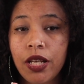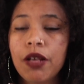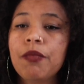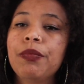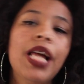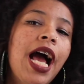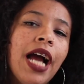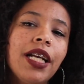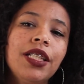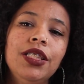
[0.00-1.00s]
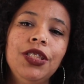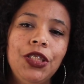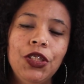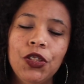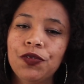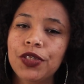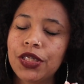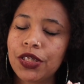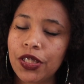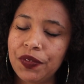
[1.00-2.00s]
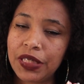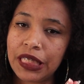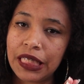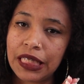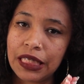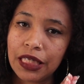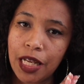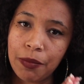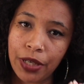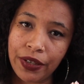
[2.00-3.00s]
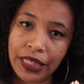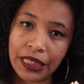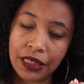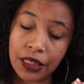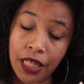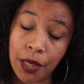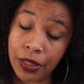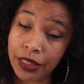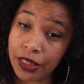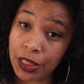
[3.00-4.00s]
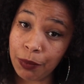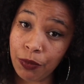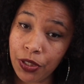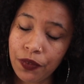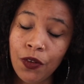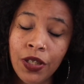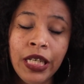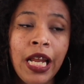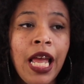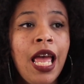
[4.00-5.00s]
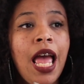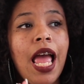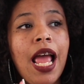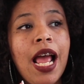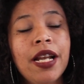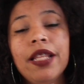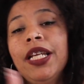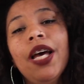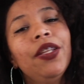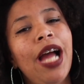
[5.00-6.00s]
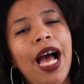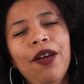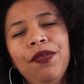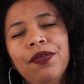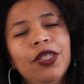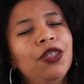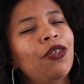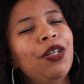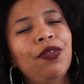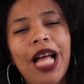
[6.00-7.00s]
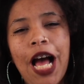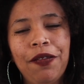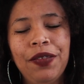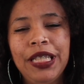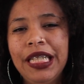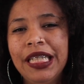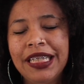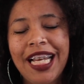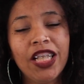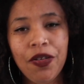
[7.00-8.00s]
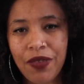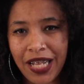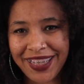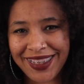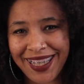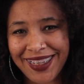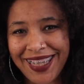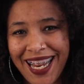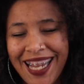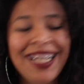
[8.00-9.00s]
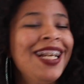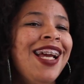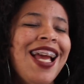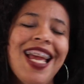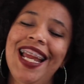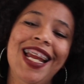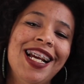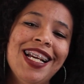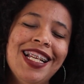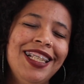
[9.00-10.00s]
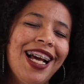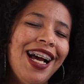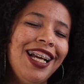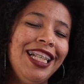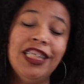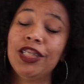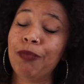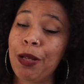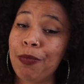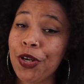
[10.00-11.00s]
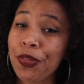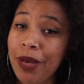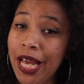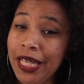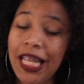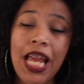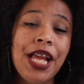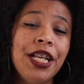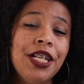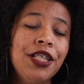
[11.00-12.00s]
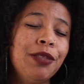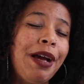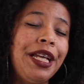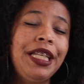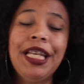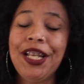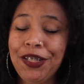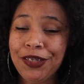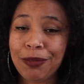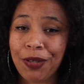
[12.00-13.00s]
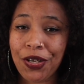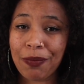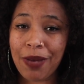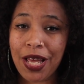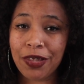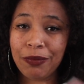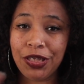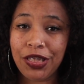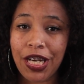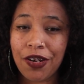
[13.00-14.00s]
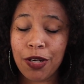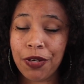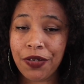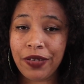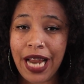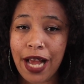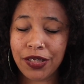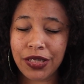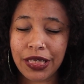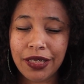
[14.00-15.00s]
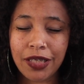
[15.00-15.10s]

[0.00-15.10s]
Black youth services librarians in the library system I work for. And the other half, the joyful half of it, is I love Valentine's Day, and it's my birth month, and it is my kiddo's birth month. We share a birthday, actually.